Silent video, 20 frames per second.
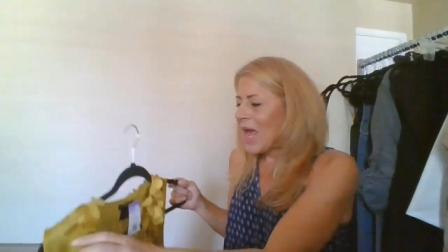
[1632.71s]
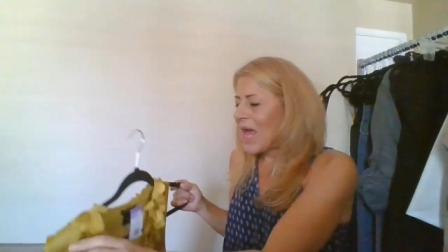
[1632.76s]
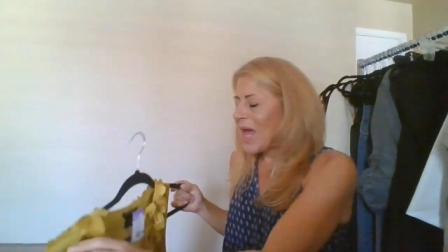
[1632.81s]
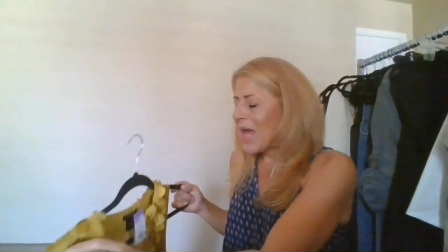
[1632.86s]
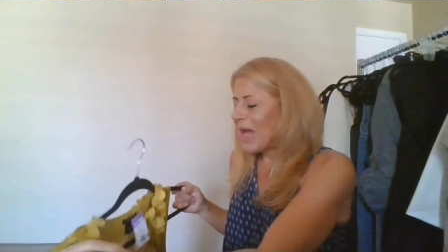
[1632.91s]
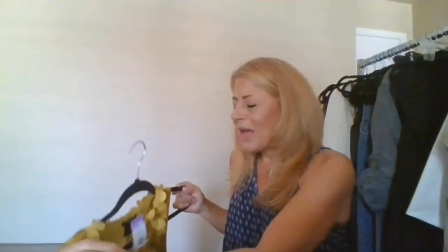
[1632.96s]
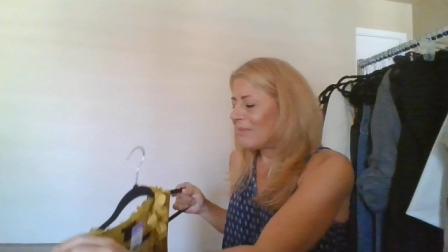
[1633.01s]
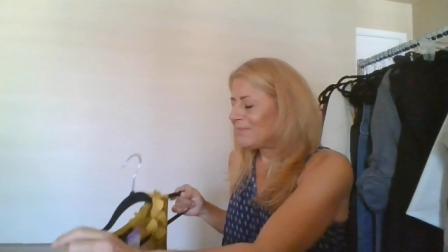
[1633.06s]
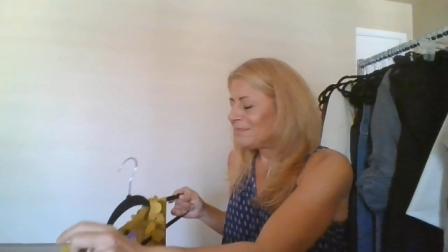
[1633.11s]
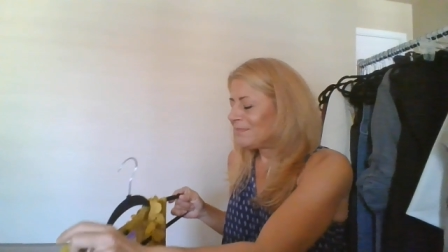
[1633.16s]

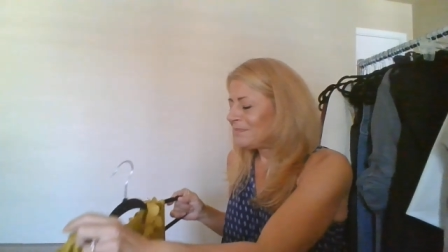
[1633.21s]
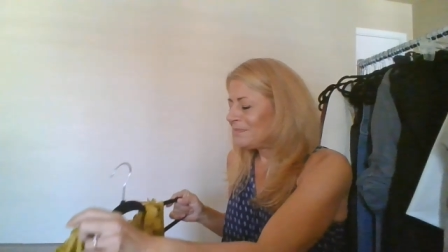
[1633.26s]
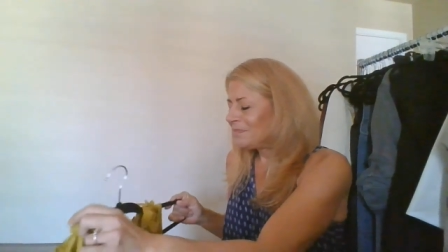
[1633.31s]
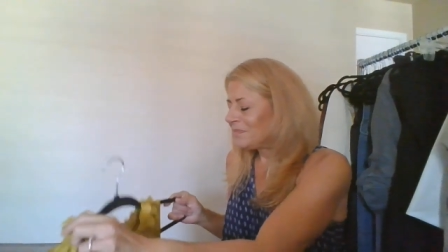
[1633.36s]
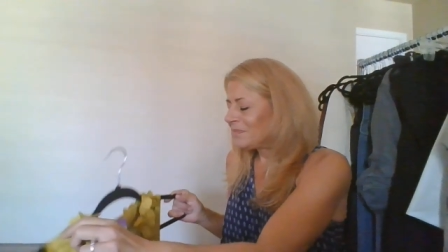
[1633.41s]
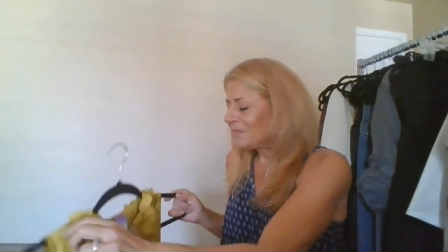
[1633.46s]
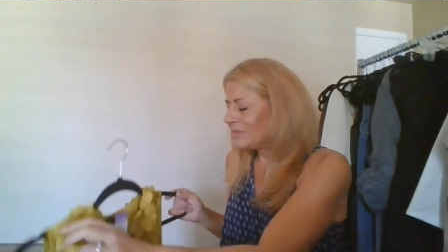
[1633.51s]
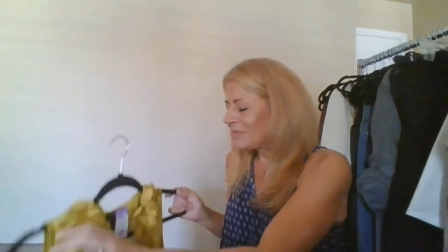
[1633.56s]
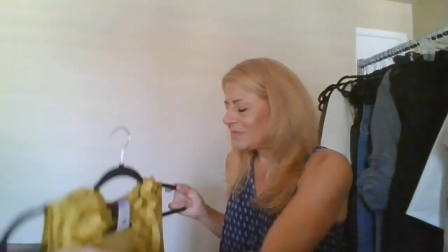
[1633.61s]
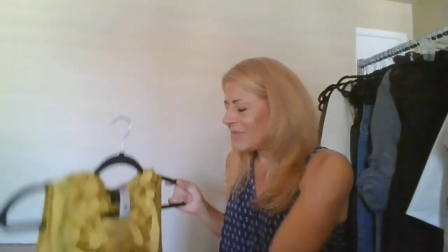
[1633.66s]
Um,
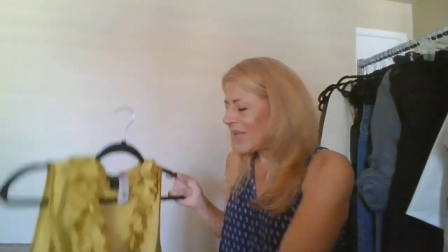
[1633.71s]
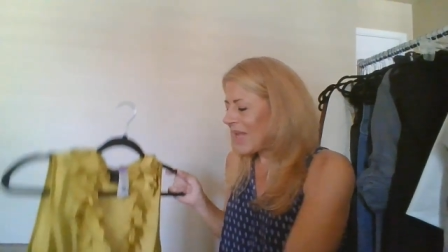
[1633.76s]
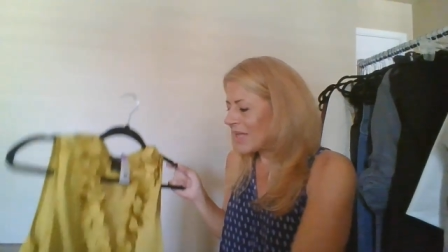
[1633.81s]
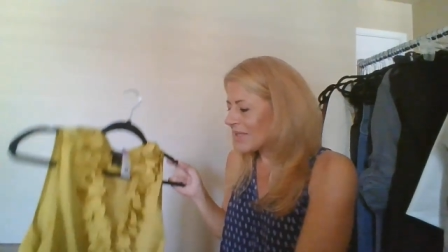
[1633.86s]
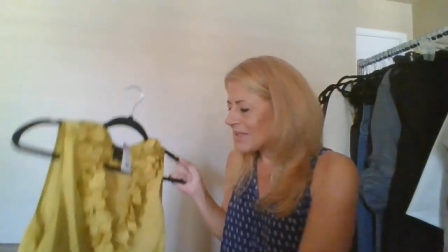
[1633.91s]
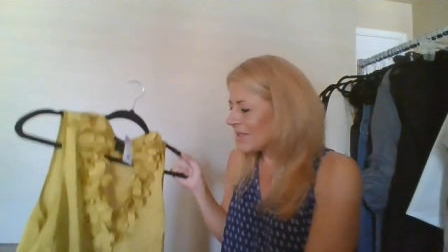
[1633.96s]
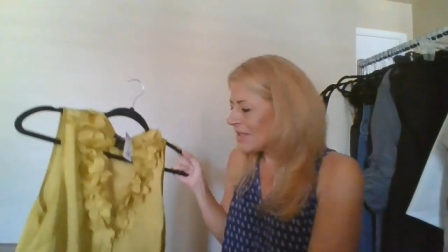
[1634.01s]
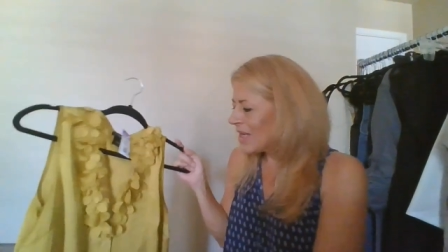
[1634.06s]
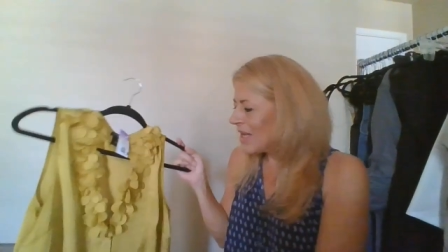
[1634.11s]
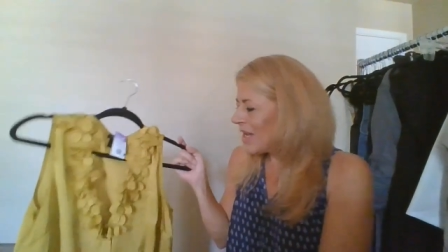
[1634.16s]

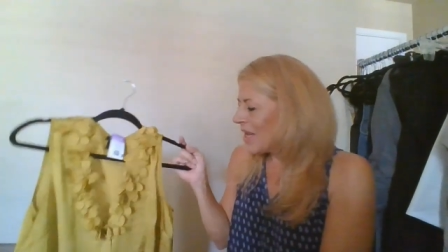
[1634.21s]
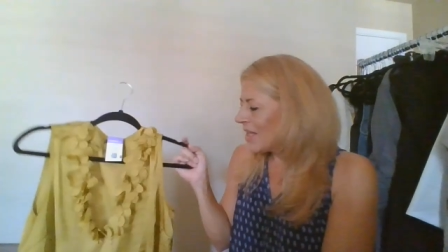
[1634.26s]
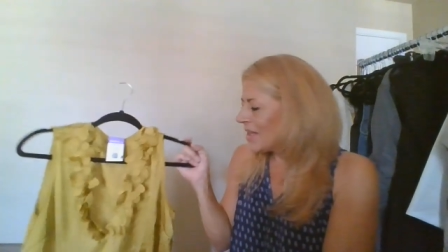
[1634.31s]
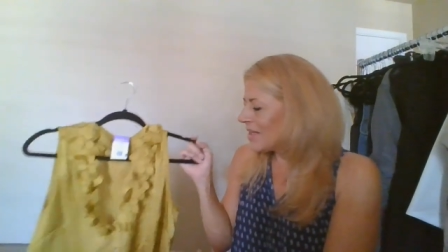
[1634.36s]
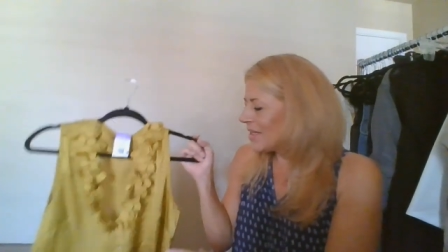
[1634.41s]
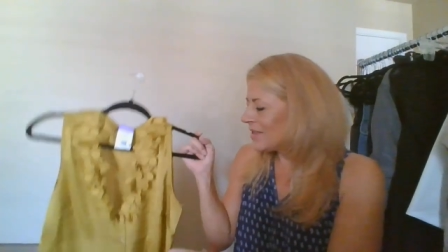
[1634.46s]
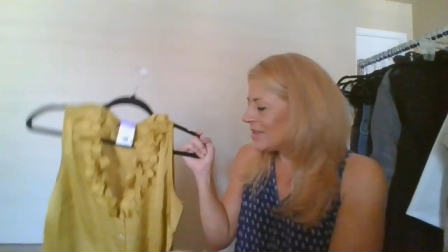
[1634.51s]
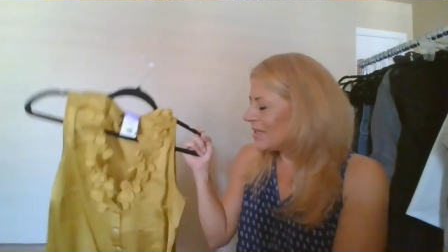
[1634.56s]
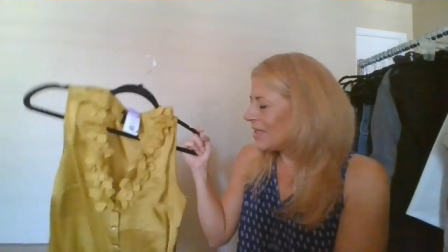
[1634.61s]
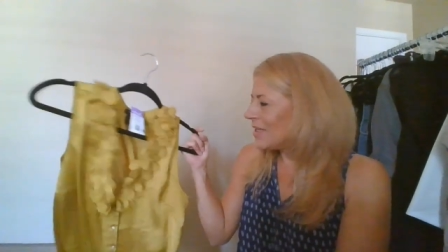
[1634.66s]
yes,
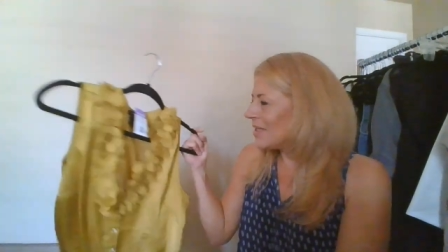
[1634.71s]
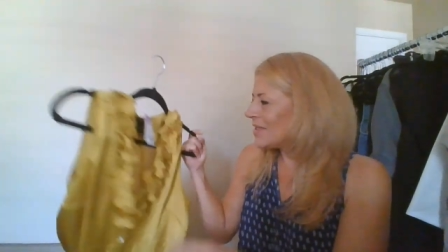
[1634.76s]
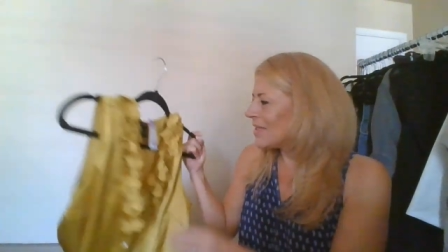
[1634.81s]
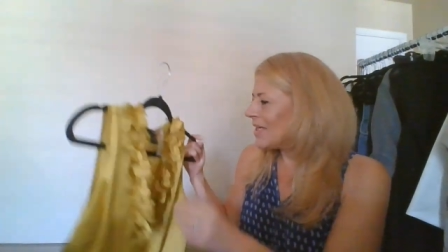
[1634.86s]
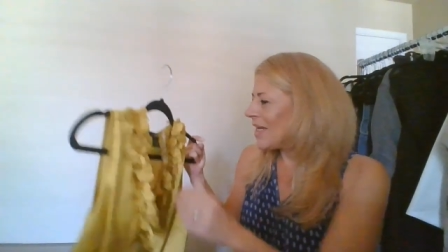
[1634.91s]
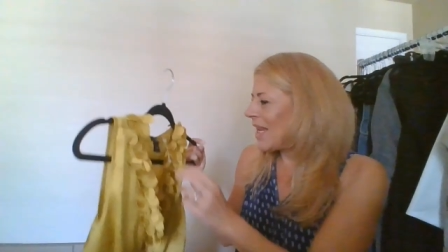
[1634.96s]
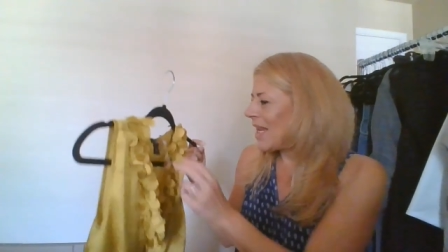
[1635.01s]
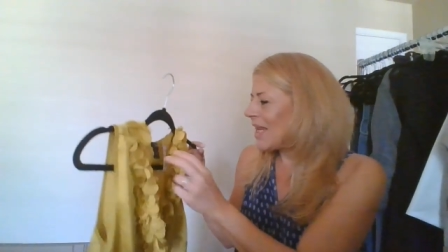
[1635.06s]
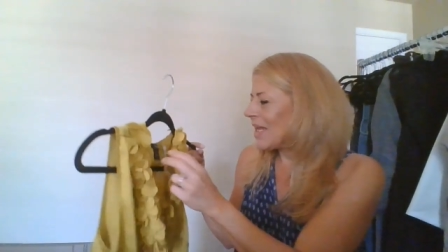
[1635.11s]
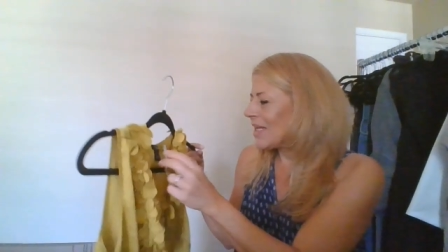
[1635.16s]
this is
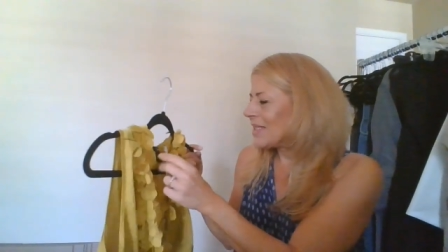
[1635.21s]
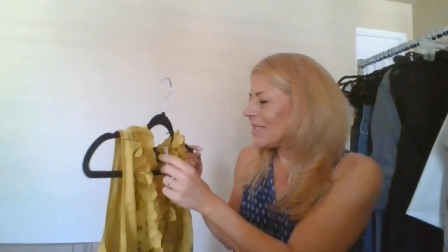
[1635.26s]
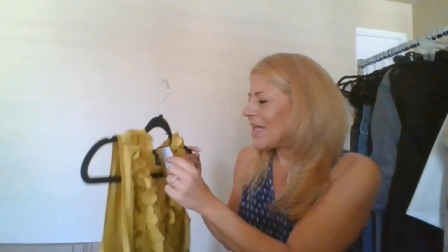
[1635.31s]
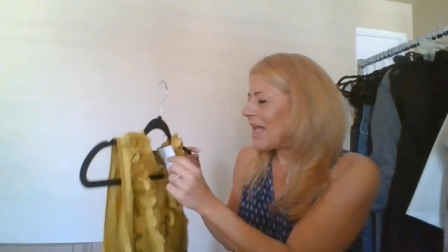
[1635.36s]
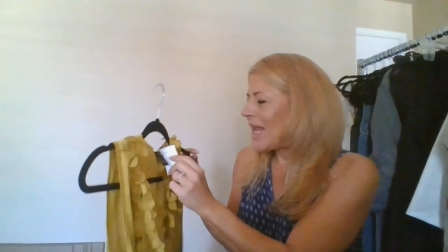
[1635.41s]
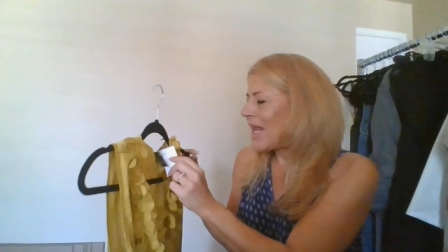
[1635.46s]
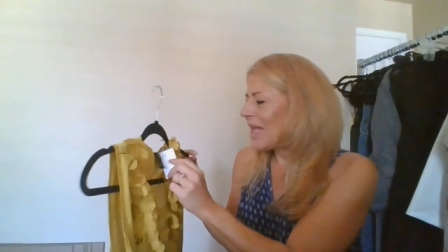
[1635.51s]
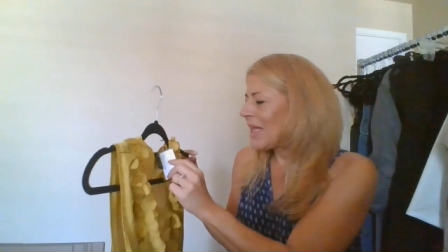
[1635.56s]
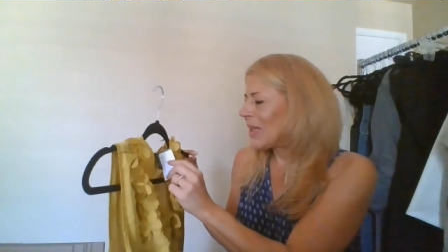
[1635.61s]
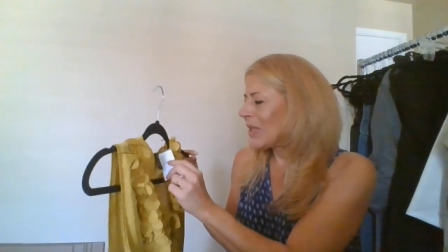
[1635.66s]
an Ann
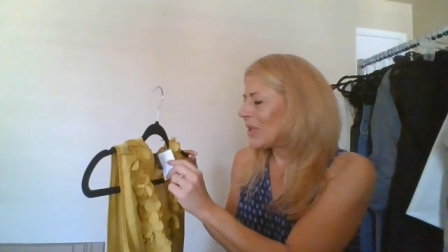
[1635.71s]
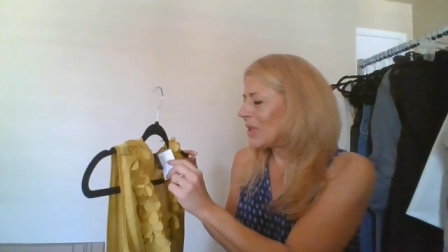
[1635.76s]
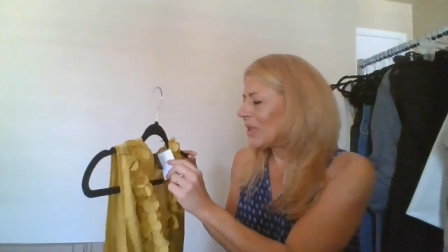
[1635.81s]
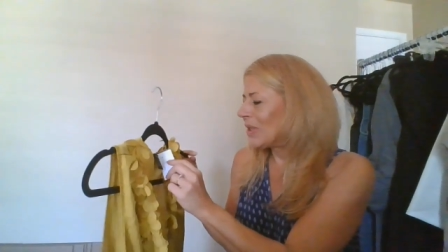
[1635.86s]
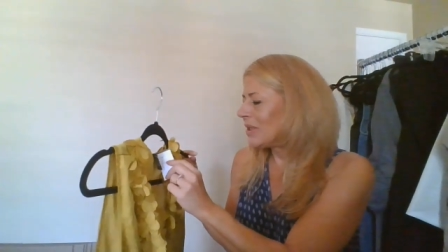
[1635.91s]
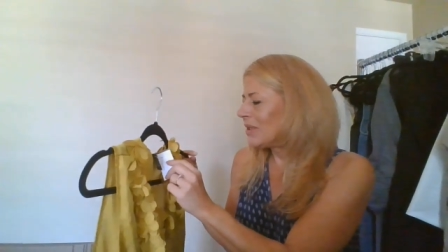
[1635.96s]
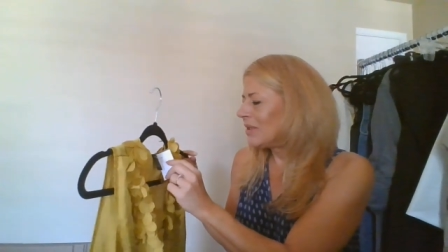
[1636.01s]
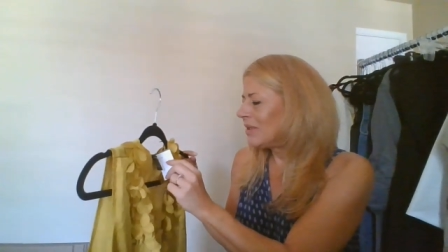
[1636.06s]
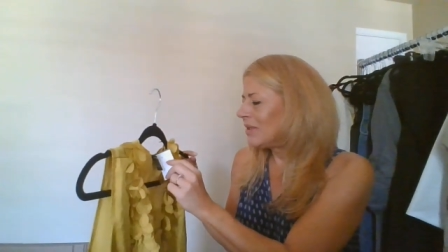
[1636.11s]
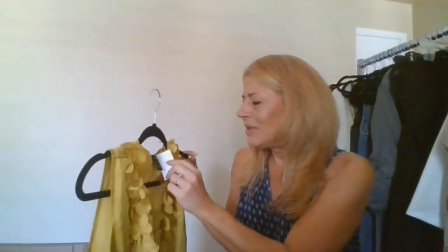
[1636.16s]

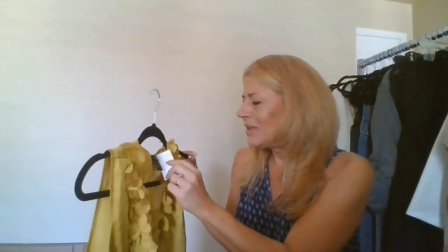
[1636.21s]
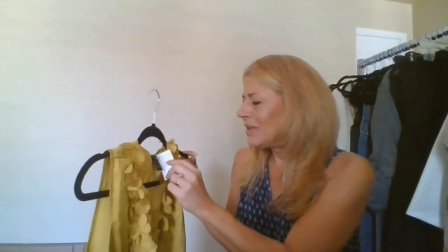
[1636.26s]
Taylor,